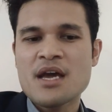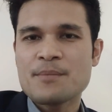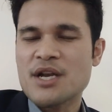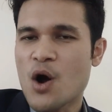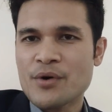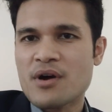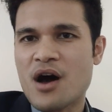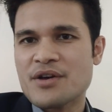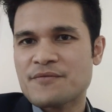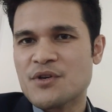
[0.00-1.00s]
But
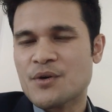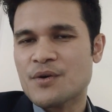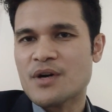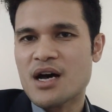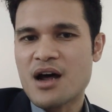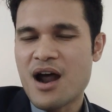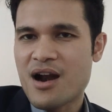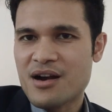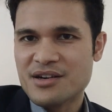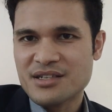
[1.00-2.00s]
overall, if you
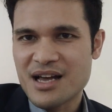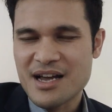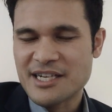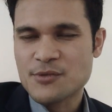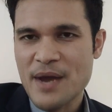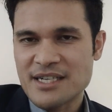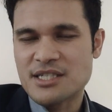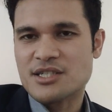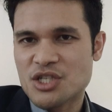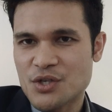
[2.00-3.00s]
are
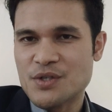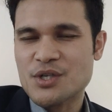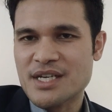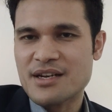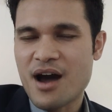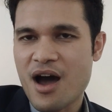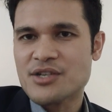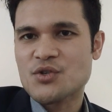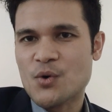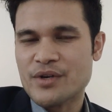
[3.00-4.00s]
expecting to get a high
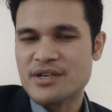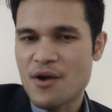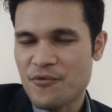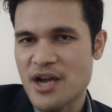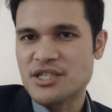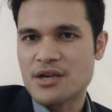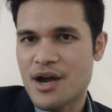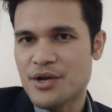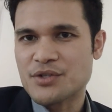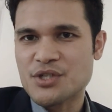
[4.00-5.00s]
score in writing
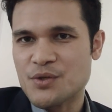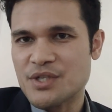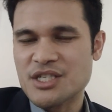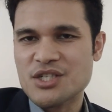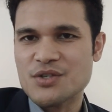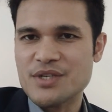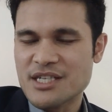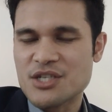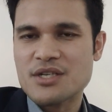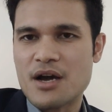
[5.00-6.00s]
IELTS, you
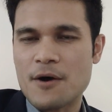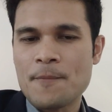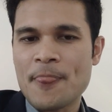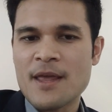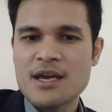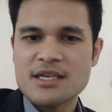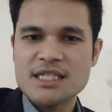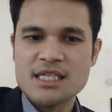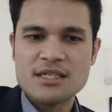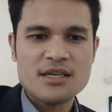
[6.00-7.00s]
need to know
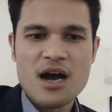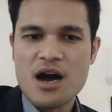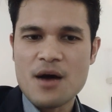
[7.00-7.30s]
the